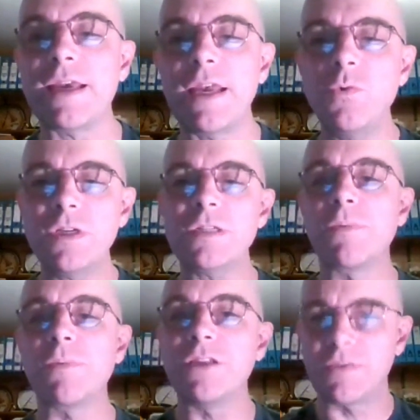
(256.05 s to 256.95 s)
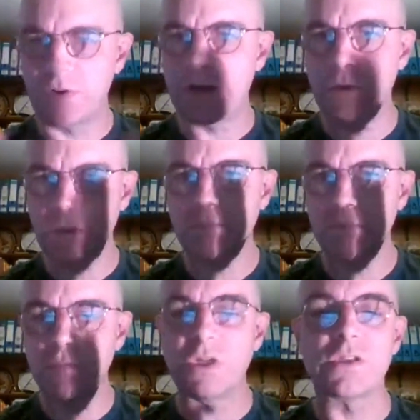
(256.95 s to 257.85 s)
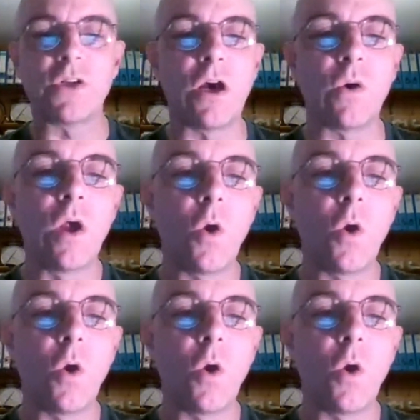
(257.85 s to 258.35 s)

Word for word: can you explain, just for anyone who doesn't know,